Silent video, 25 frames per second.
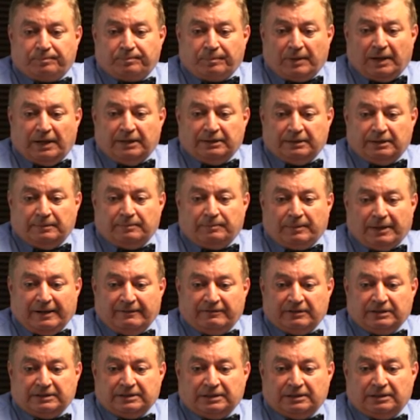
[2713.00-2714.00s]
on the
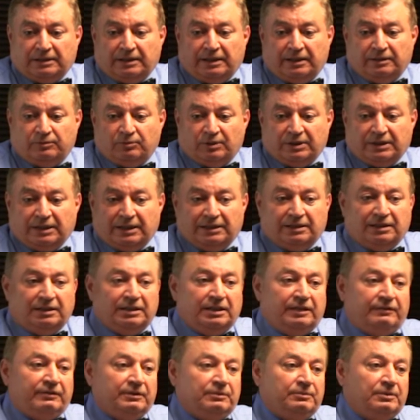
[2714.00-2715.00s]
poverty line, we had
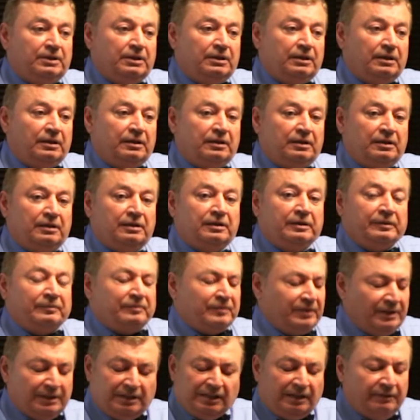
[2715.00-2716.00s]

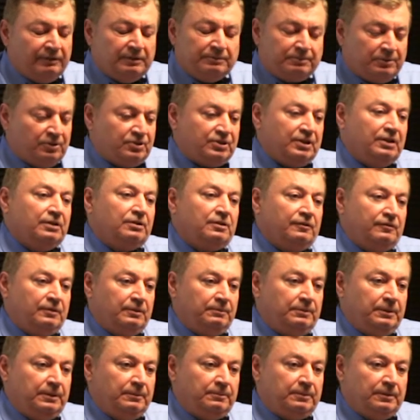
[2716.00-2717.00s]
11% of the
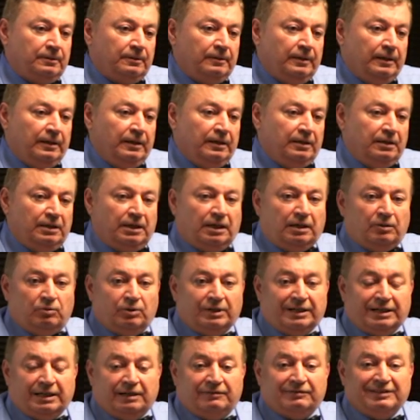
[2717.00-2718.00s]
people. Now
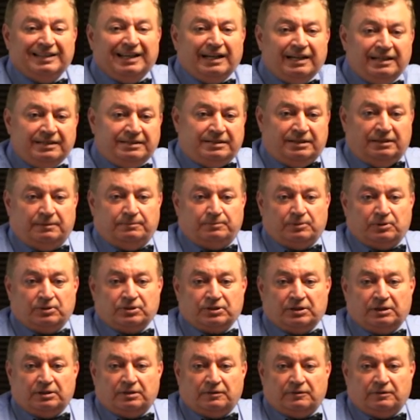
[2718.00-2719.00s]
we have 19%
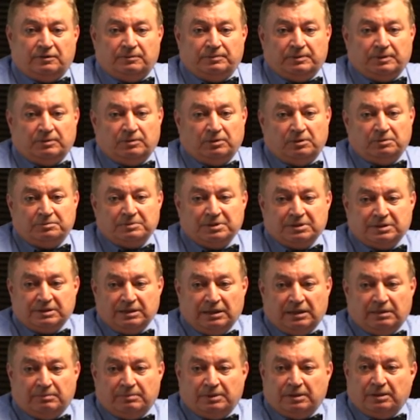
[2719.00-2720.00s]
of the people, almost
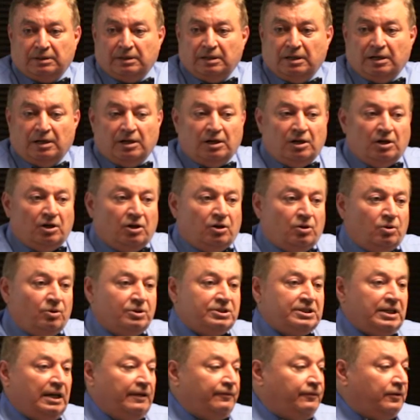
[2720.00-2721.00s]
double. Who
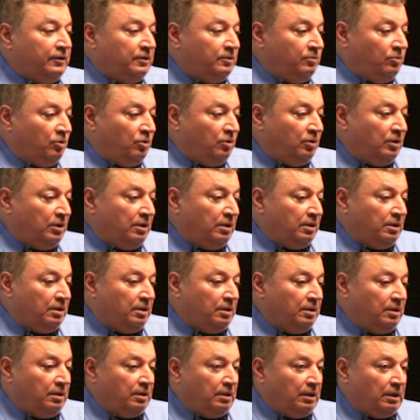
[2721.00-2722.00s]
suffered more?
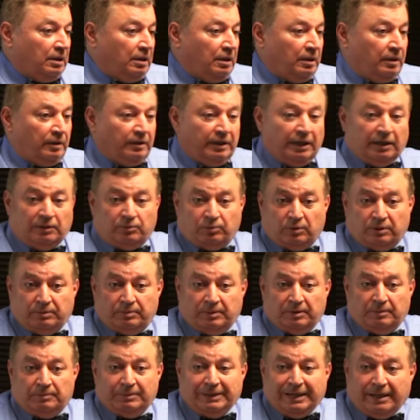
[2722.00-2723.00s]
That would
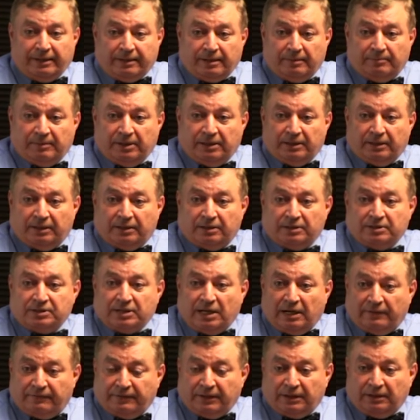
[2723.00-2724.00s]
be Black Americans,
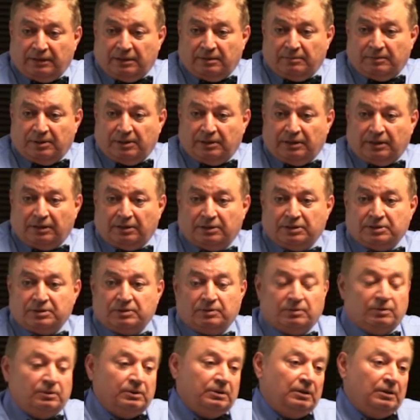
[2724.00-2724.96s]
African Americans.